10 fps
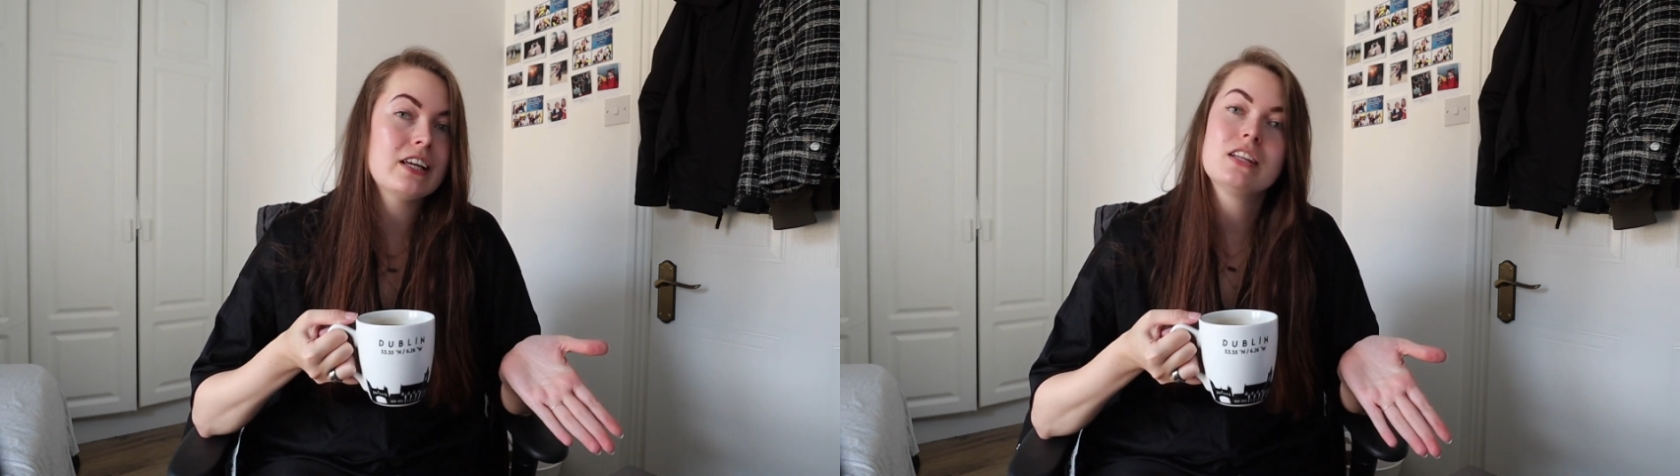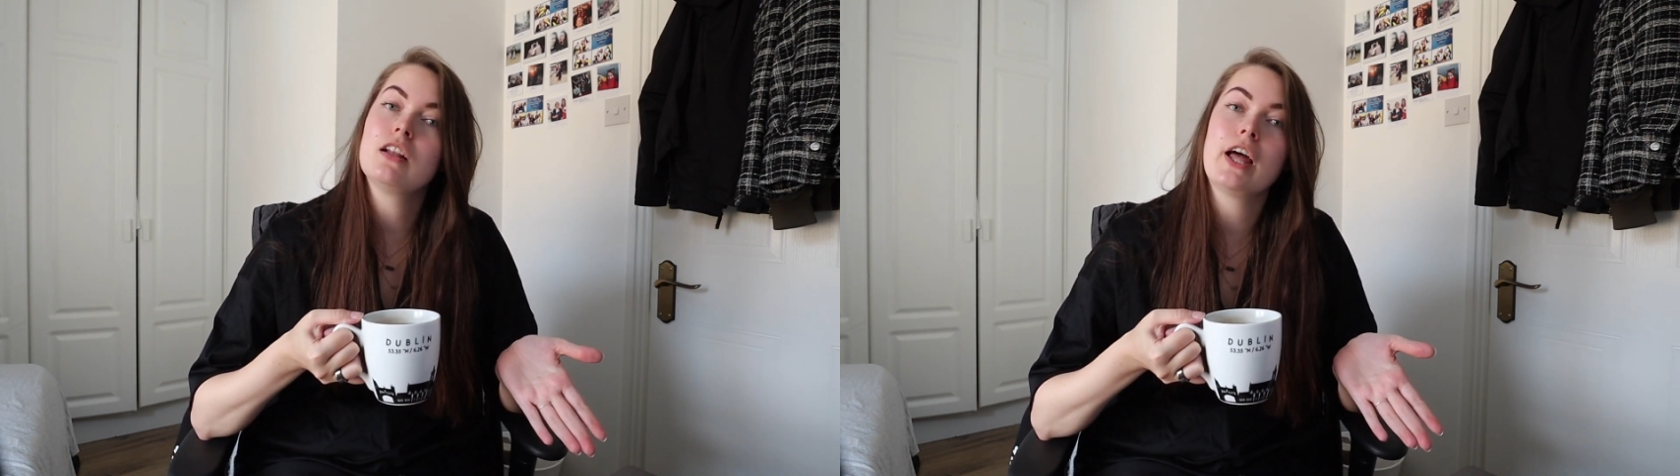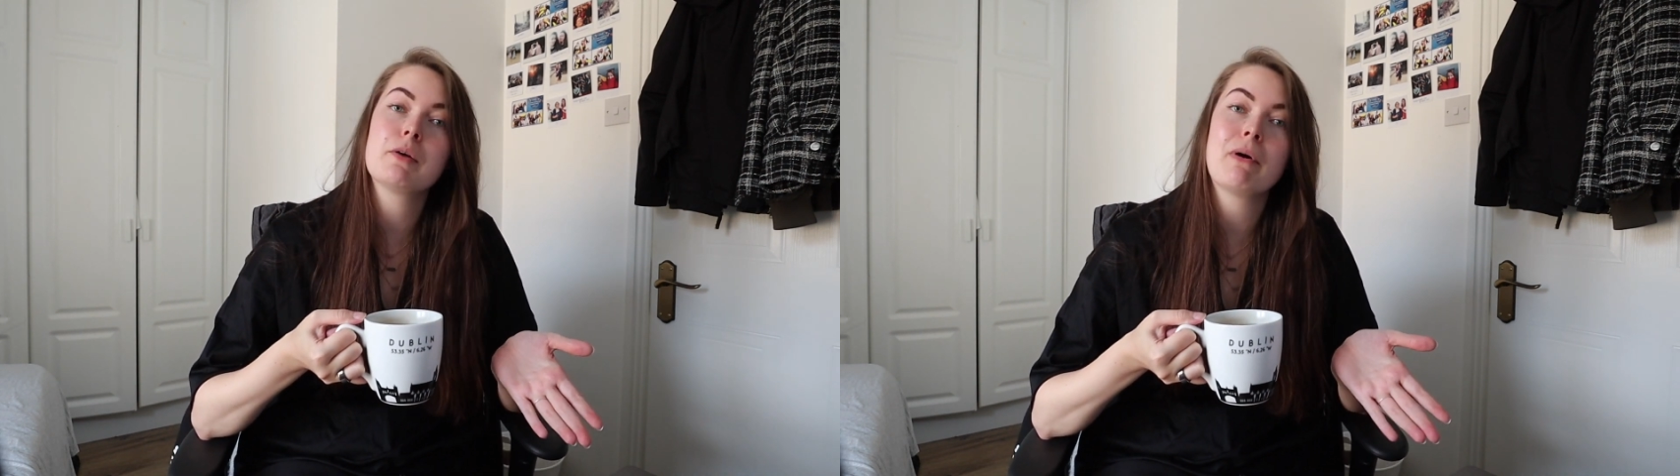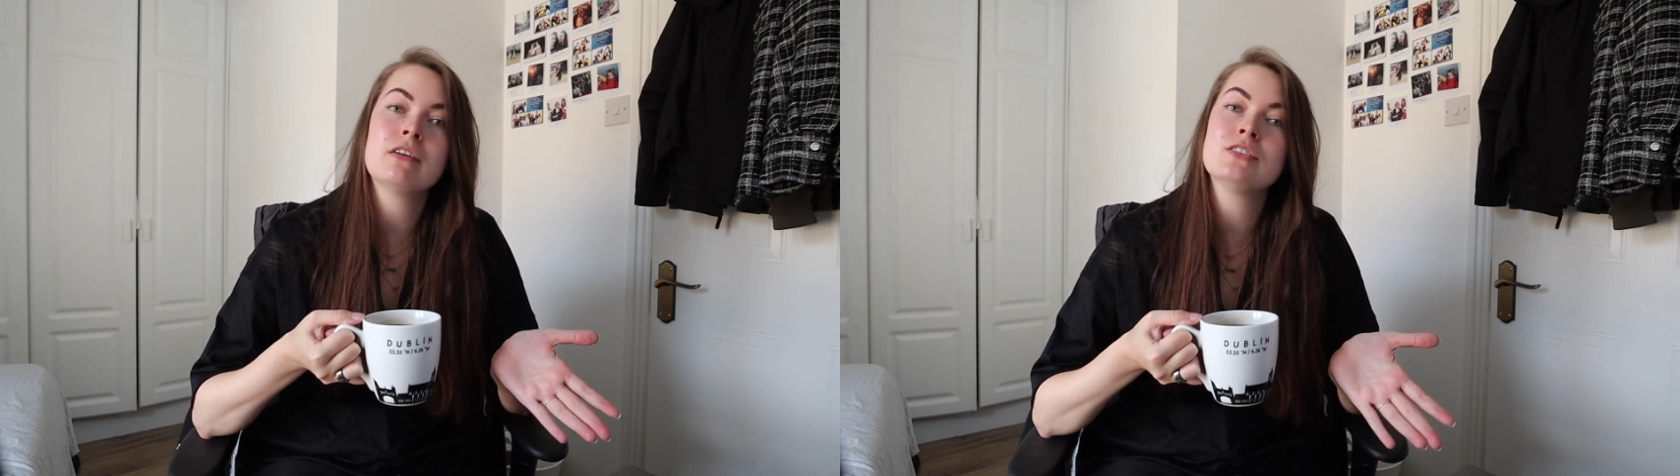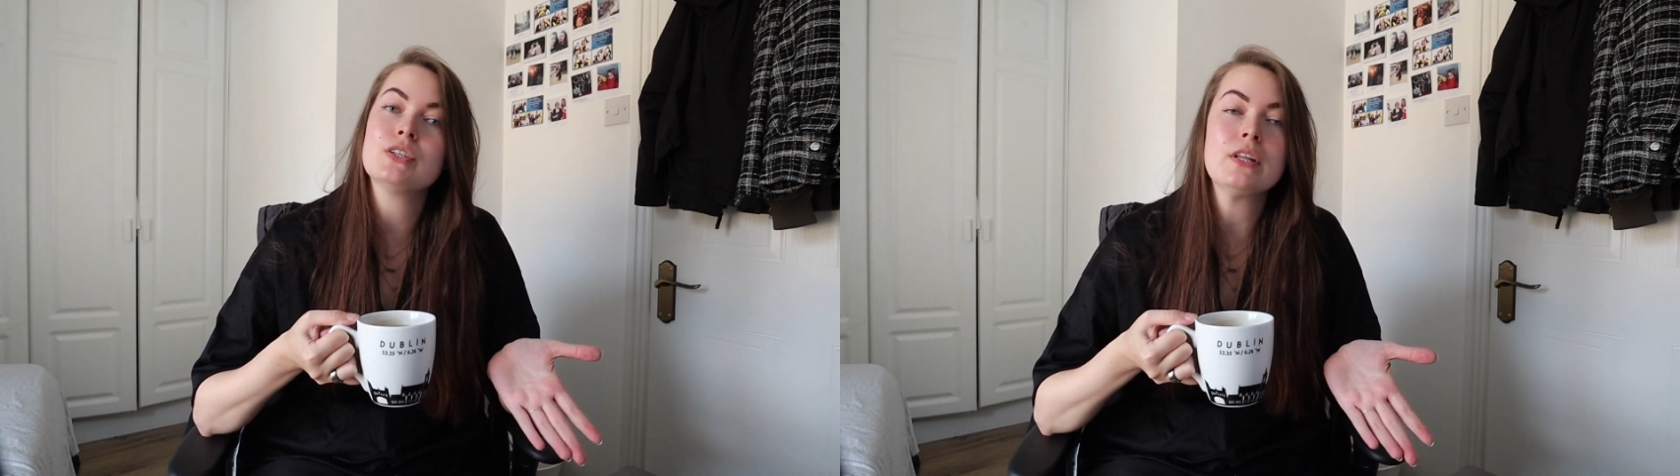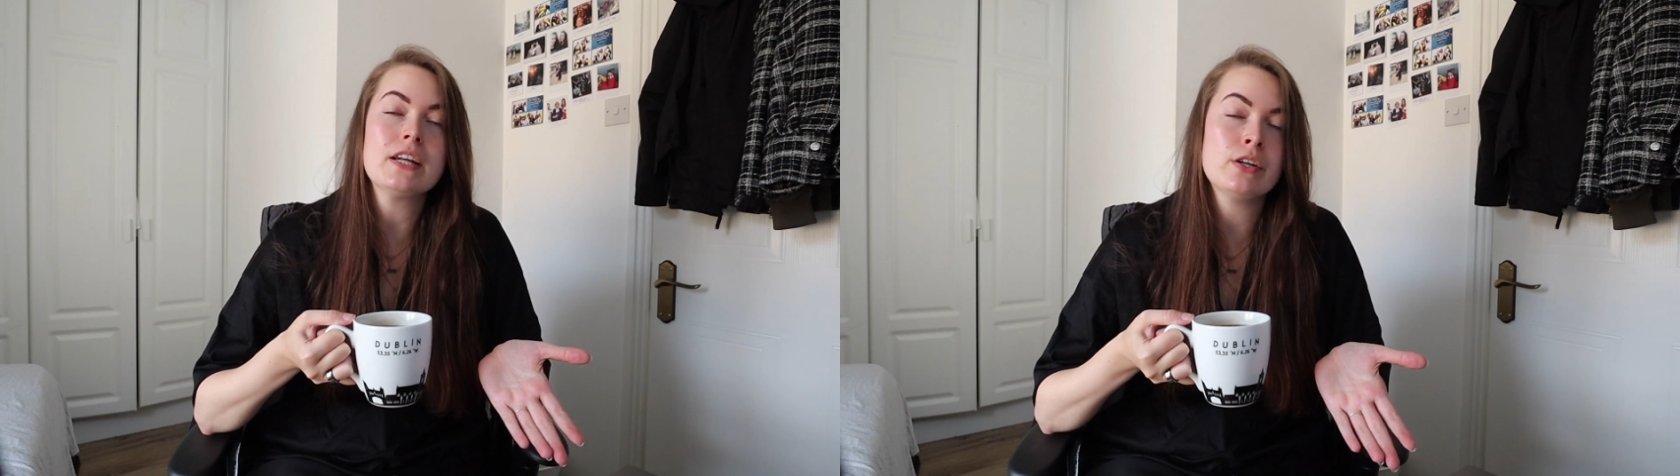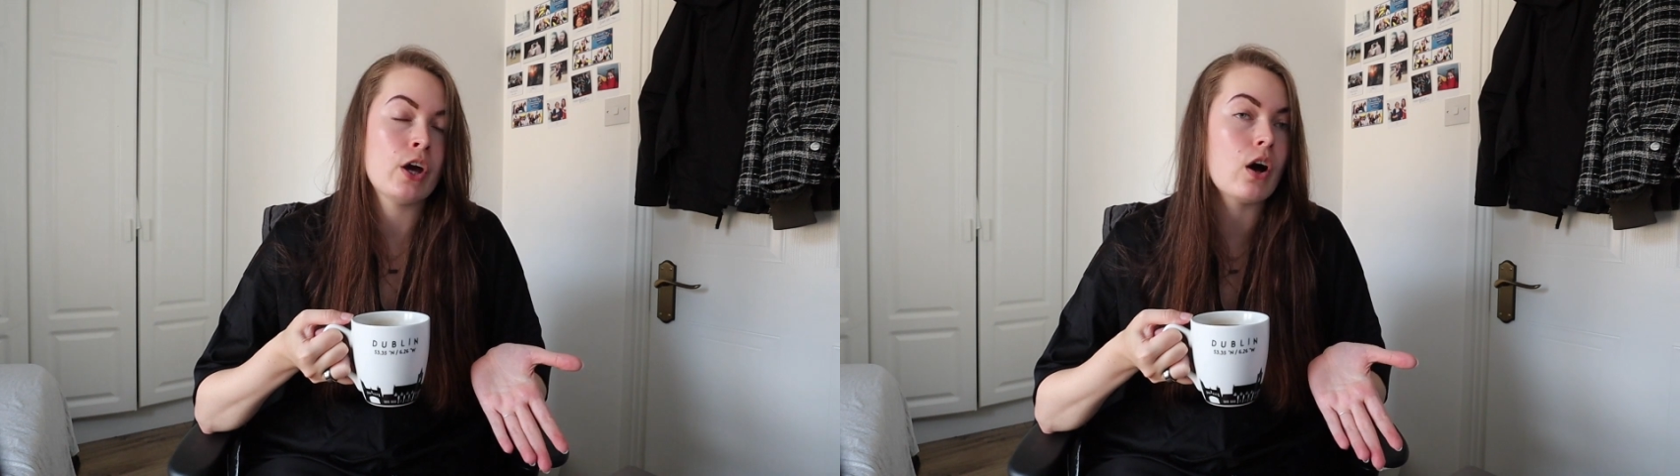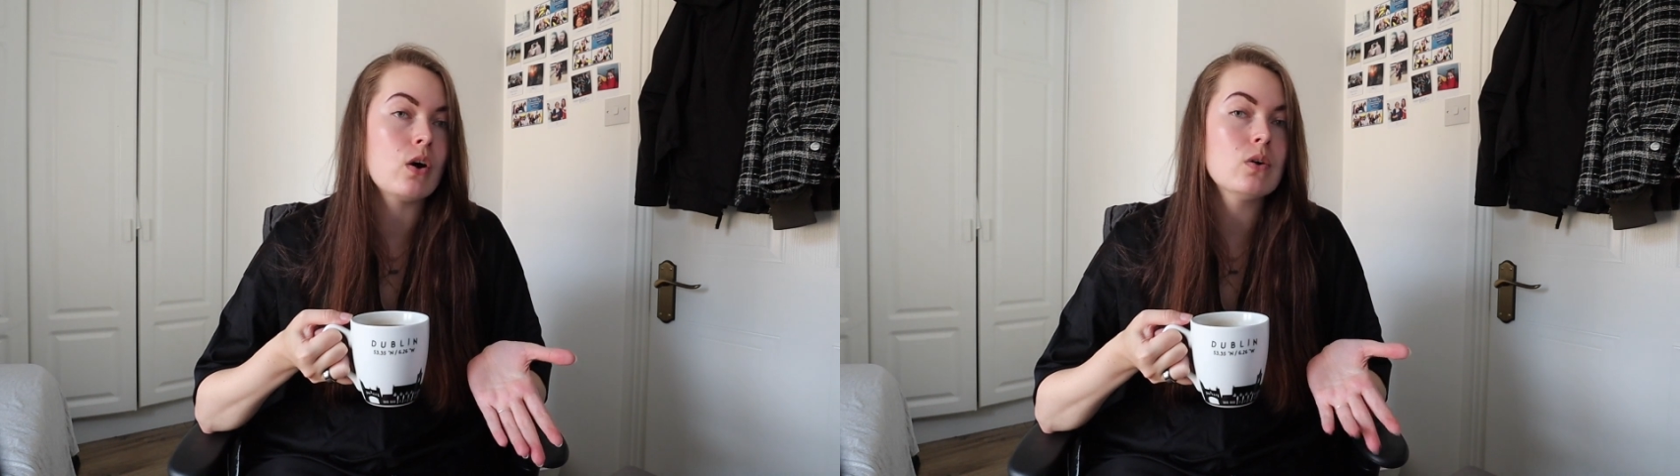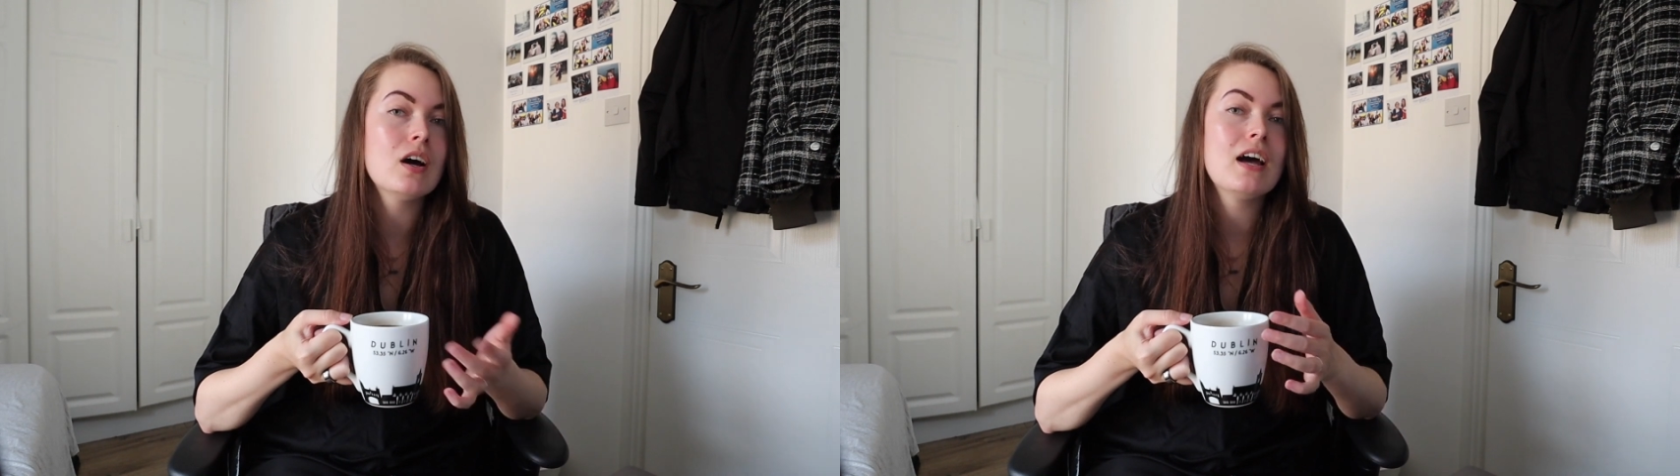hit the like button so that I know.